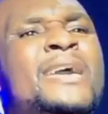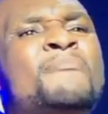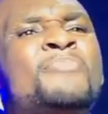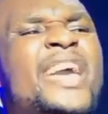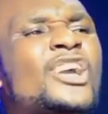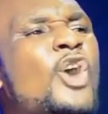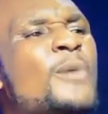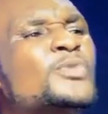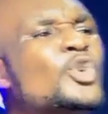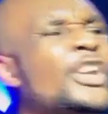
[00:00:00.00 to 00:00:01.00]
A pain
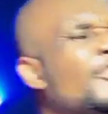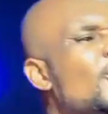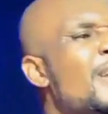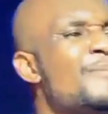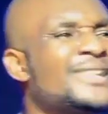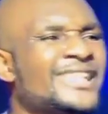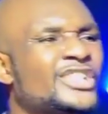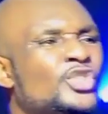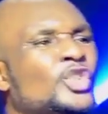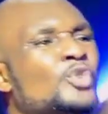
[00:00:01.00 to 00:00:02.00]
comes to give you a
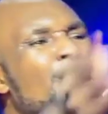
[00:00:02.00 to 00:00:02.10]
message not to